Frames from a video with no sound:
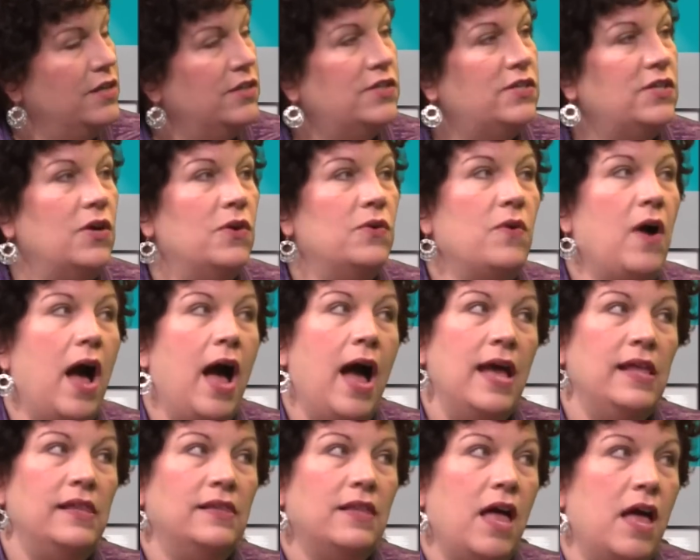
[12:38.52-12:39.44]
So
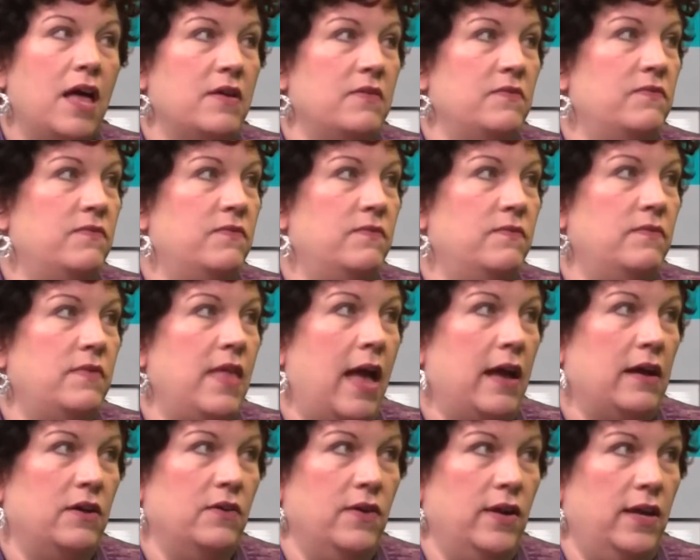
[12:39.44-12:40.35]
I love
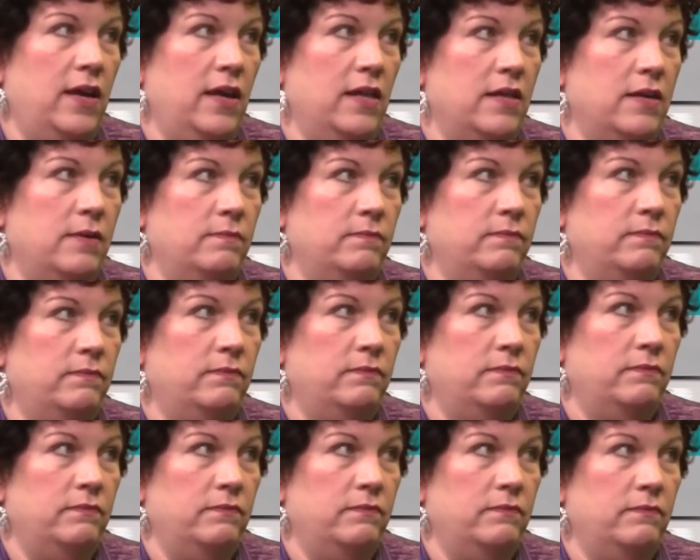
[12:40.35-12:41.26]
that curriculum.
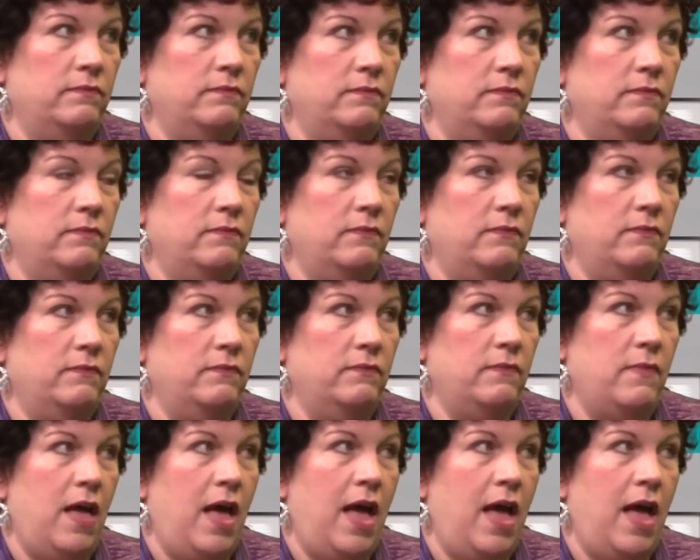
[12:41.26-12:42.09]
Yeah, it's pretty